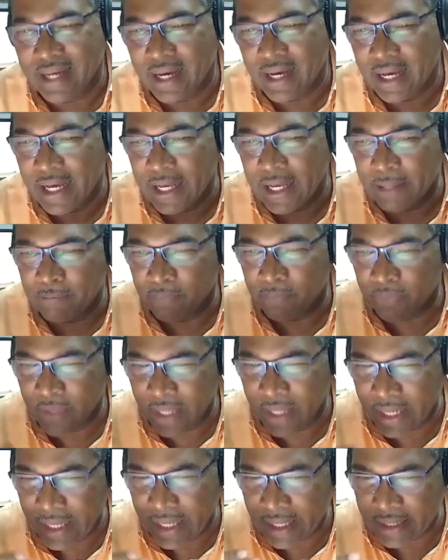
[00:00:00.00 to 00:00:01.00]

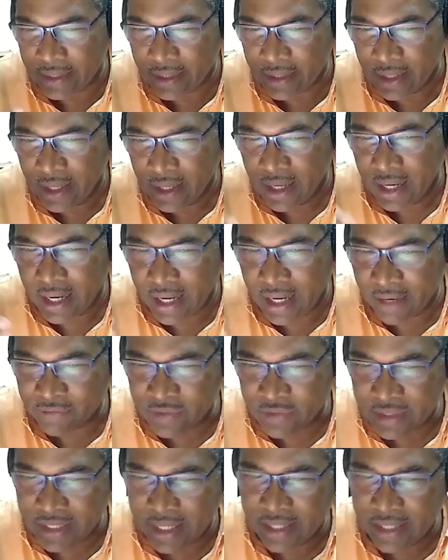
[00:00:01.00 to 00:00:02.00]
And
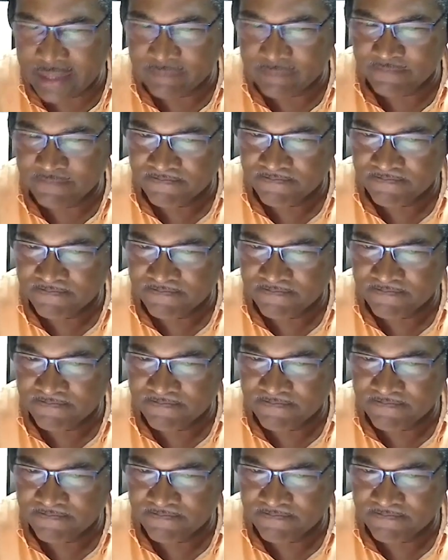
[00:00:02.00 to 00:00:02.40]
after that,